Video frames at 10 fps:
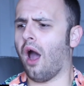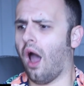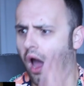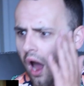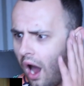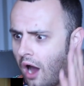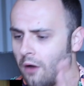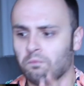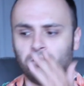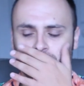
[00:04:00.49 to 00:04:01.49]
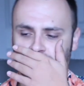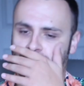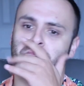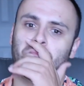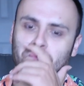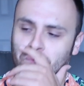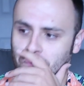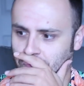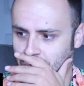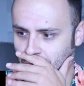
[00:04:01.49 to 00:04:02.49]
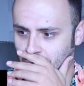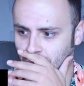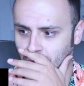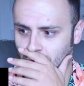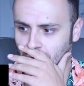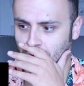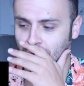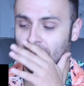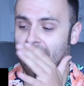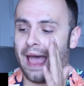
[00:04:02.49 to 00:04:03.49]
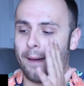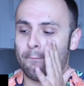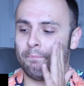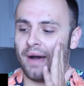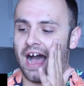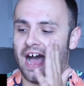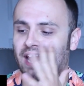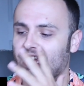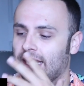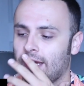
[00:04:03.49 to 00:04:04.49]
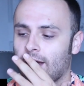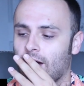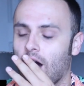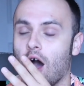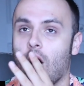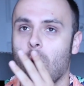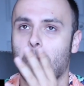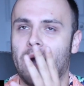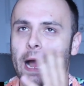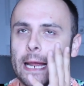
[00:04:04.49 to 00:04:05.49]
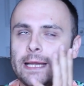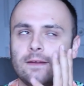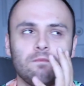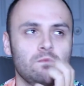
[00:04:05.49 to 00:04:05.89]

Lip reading: so I couldn't help but change that body. Oh my god.